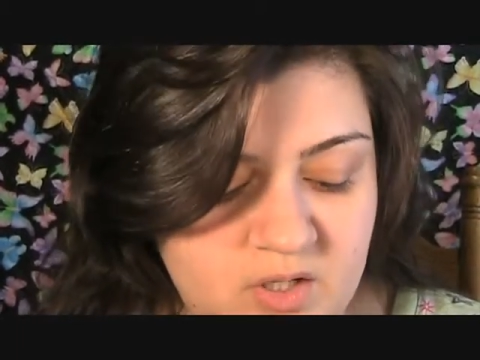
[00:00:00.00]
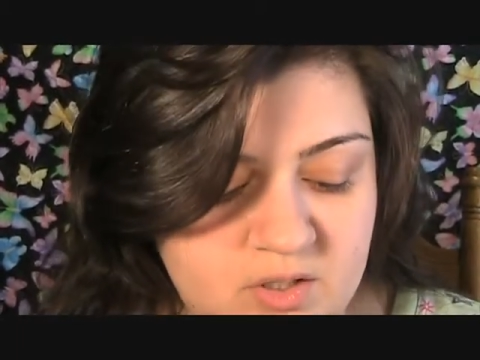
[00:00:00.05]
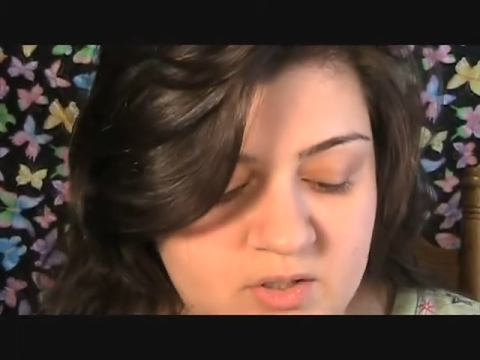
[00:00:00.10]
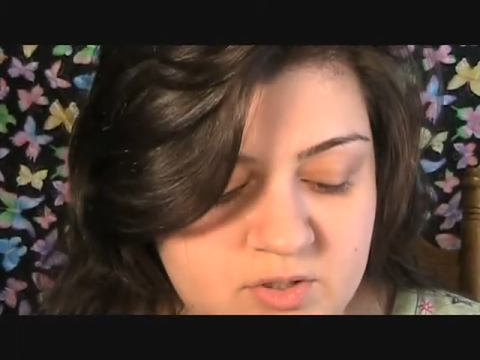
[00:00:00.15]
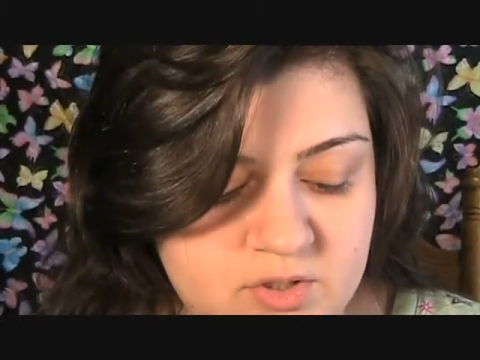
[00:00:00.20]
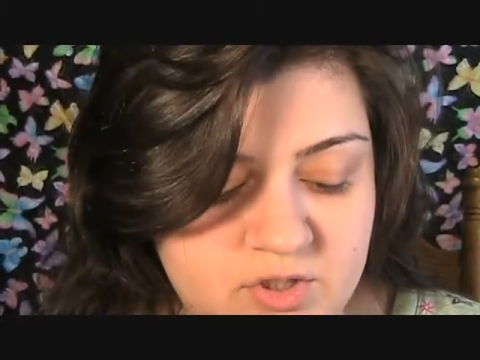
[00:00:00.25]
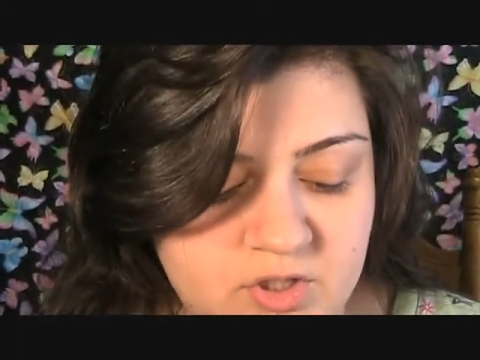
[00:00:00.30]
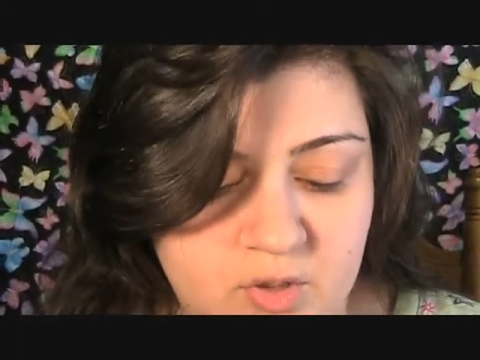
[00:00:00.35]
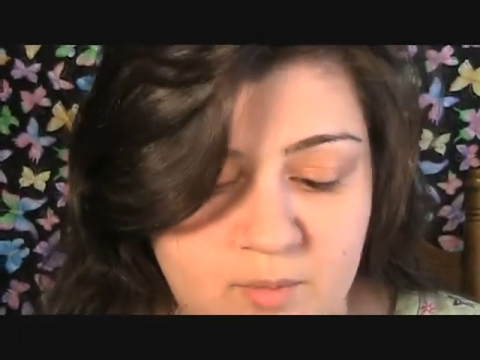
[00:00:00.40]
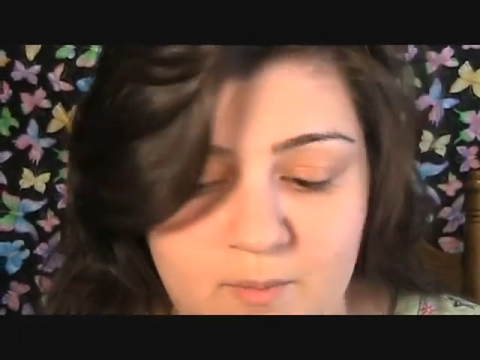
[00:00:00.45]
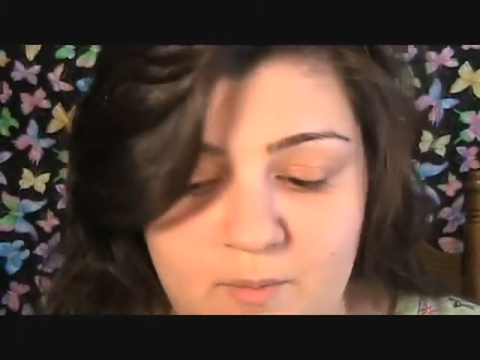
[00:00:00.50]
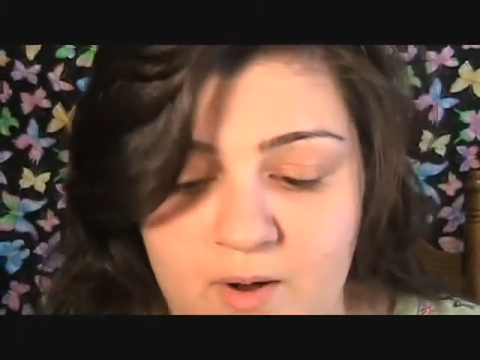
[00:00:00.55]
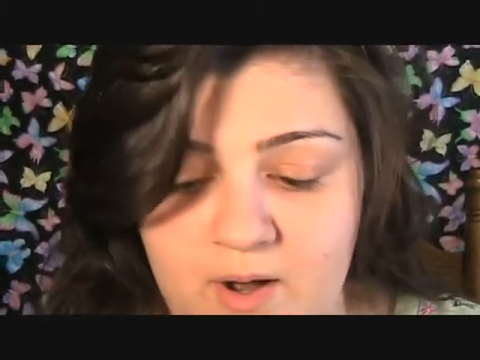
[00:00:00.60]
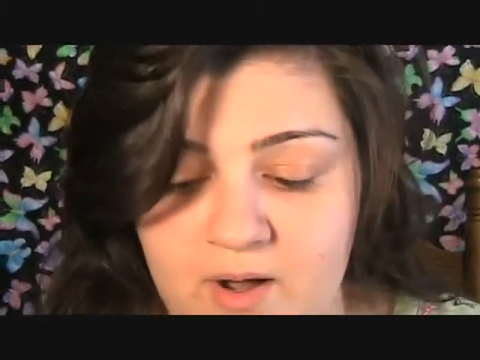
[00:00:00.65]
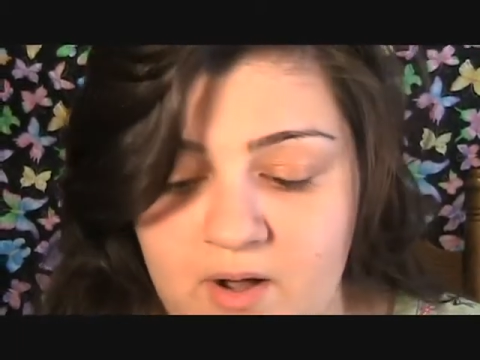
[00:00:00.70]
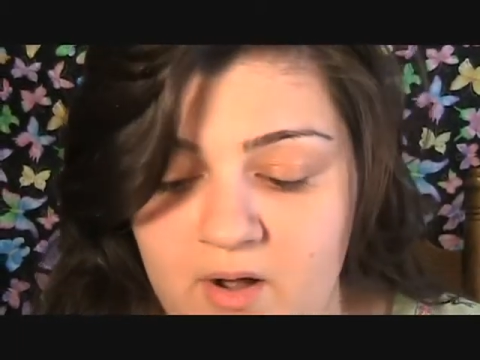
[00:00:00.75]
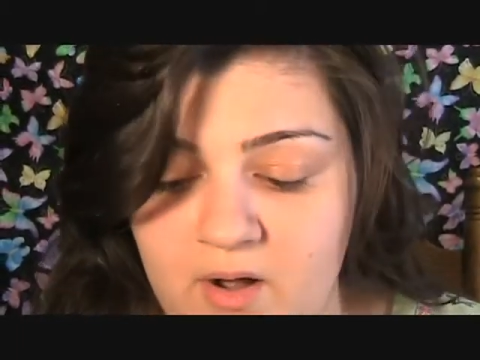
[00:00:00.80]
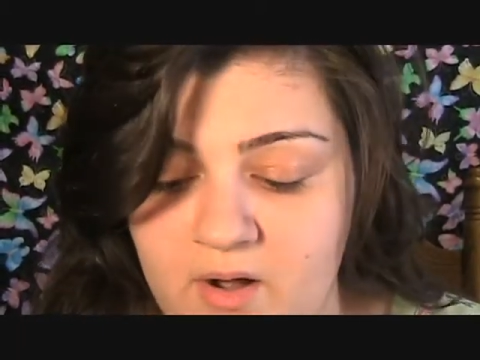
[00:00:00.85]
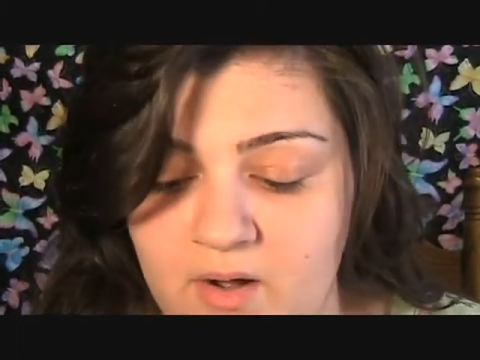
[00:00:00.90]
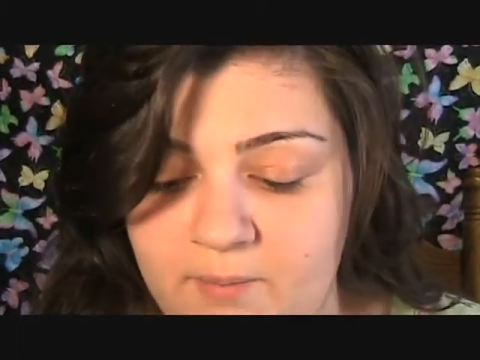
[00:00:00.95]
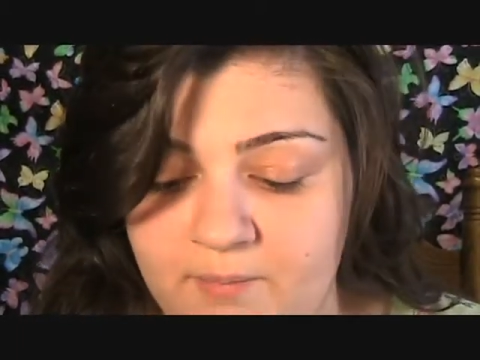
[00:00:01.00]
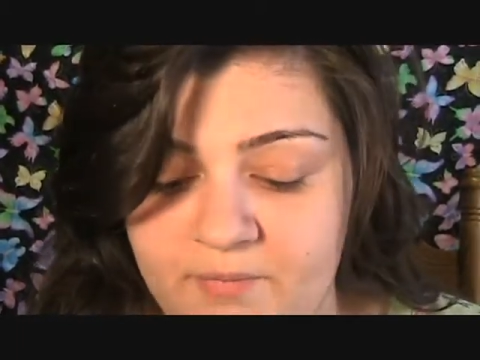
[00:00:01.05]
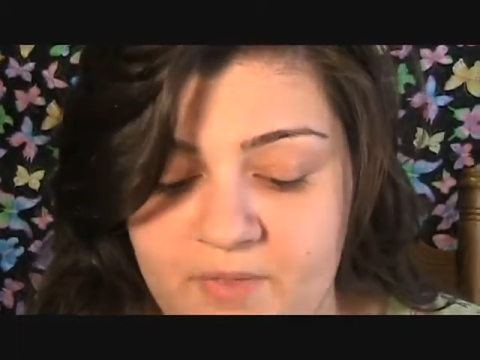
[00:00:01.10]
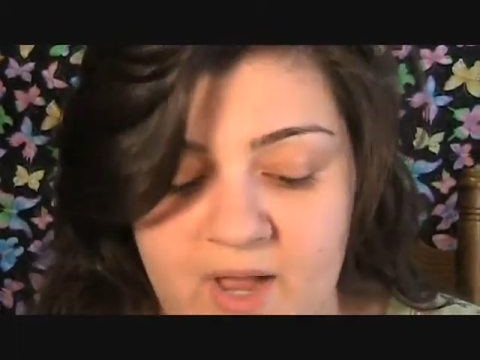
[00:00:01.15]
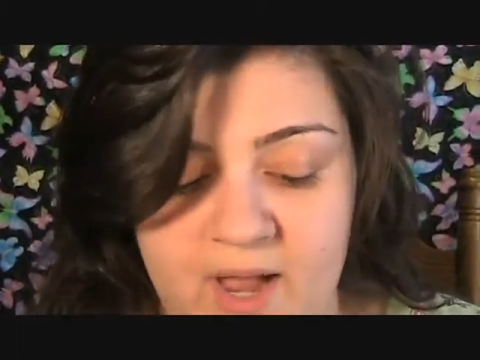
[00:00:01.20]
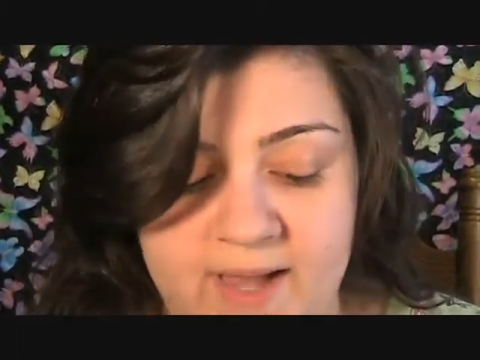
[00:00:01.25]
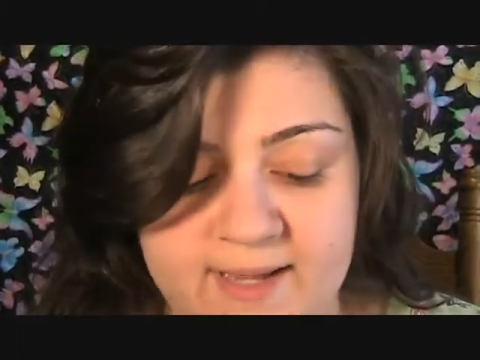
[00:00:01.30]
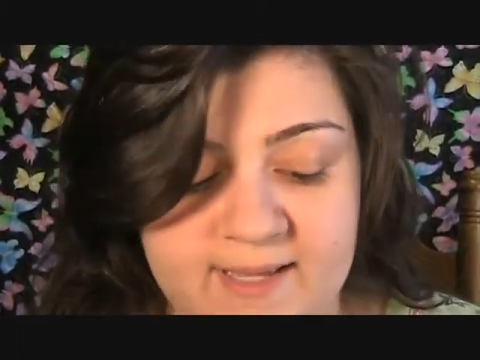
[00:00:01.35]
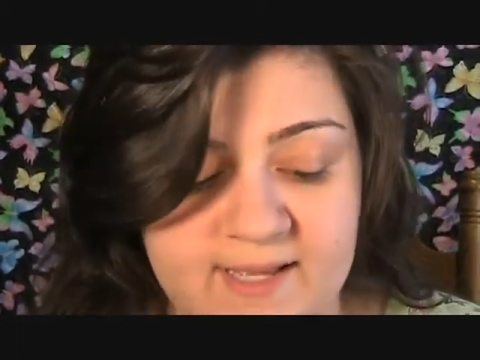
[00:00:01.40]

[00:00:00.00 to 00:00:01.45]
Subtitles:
So I